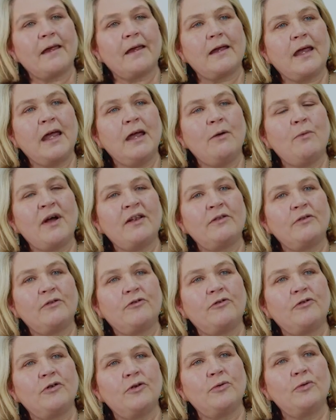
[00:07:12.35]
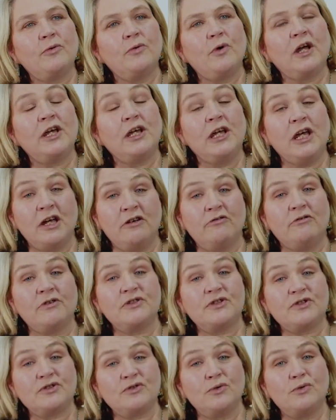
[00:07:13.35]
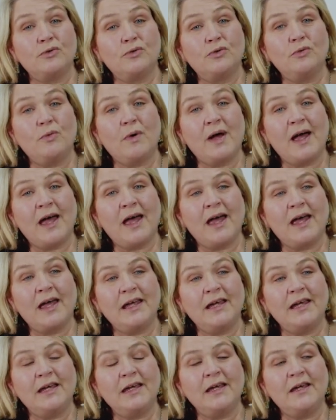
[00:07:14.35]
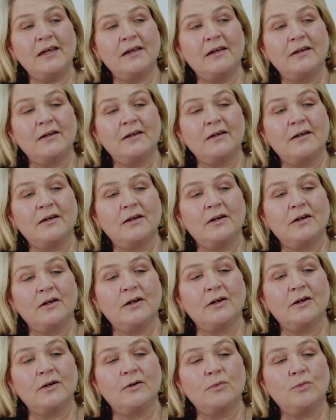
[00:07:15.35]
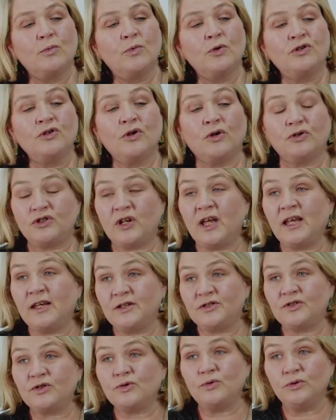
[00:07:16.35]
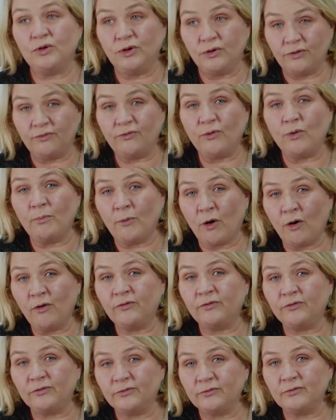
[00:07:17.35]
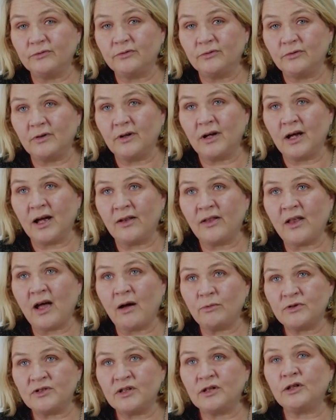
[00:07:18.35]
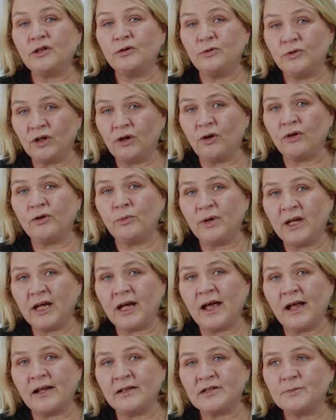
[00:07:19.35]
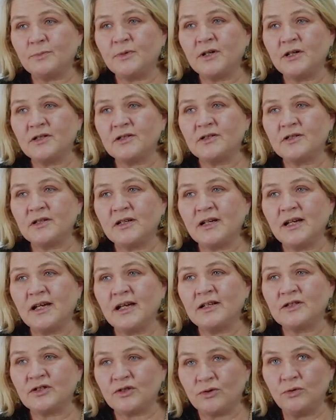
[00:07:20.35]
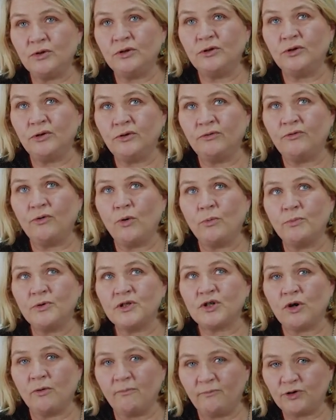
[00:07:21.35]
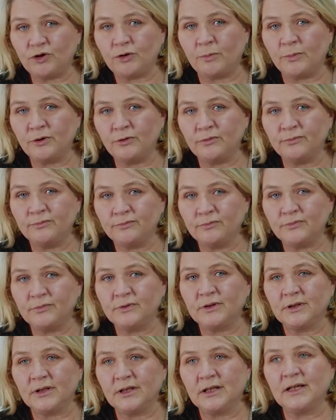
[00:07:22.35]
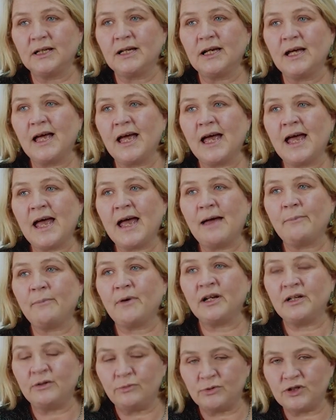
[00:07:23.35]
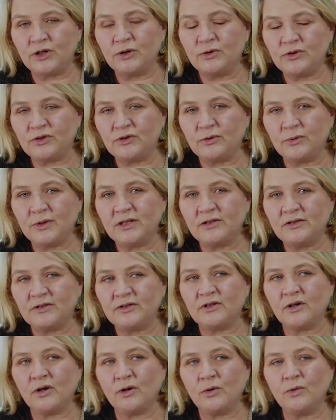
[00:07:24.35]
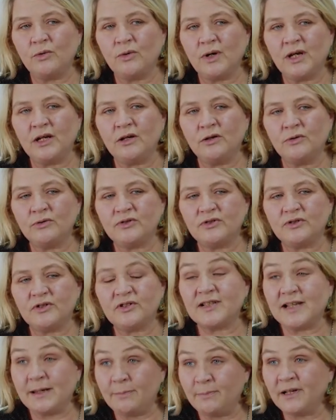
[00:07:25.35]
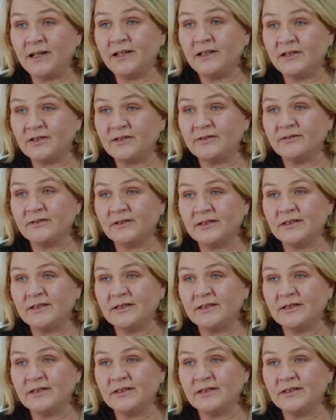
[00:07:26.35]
He went through a year at school where he would not take his school uniform off. And that was including on the weekends because his school uniform was comfortable, and he was used to it. So he used to sleep in it.